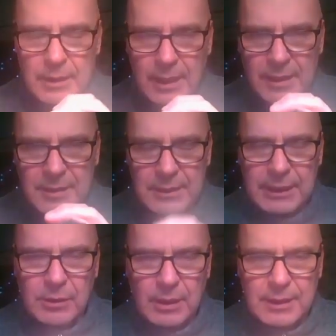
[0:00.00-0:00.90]
as a
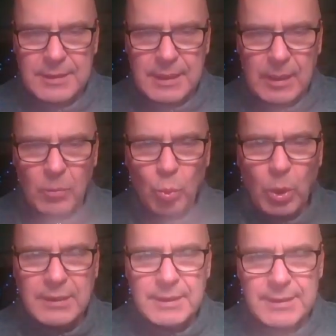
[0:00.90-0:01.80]
leader on the team,
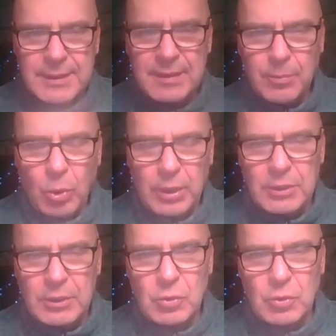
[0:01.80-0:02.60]
what disappointed